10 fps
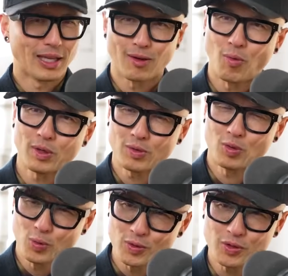Like what
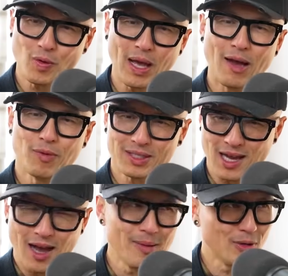tools do you have? What
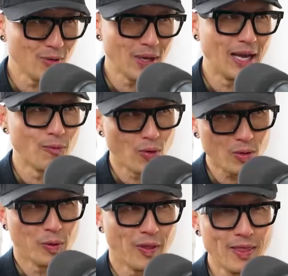time do you have?
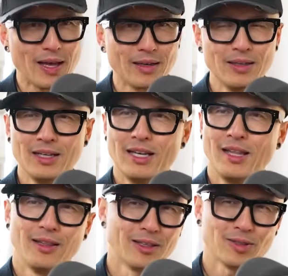Work within that.
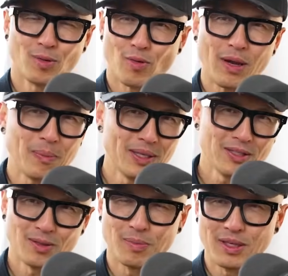That's a great
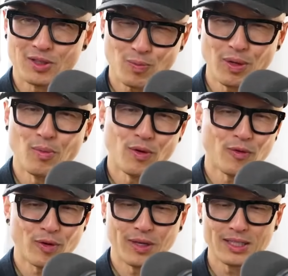place to be a springboard
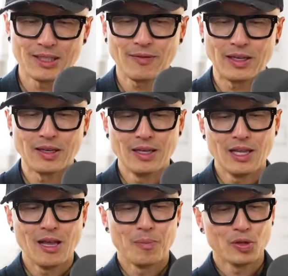for creativity.
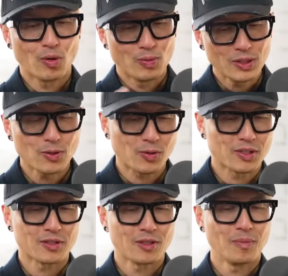But your
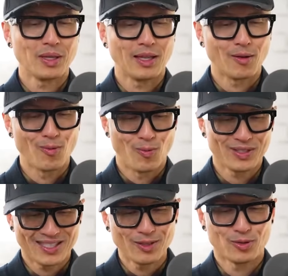resources could be like,
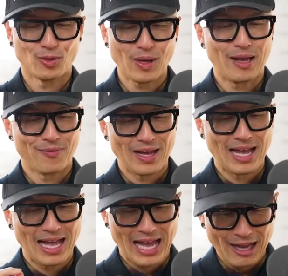what skills do you have?
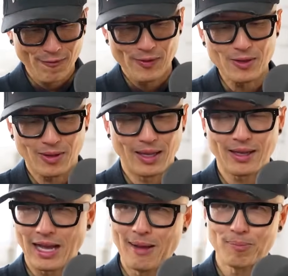I feel
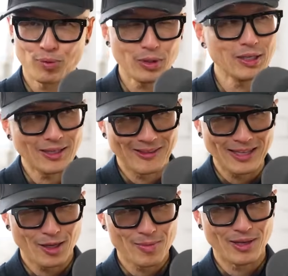like I'm pretty good at
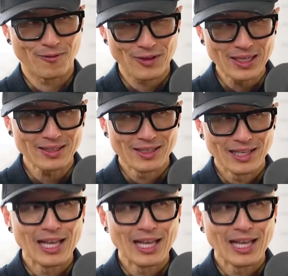thinking on my feet.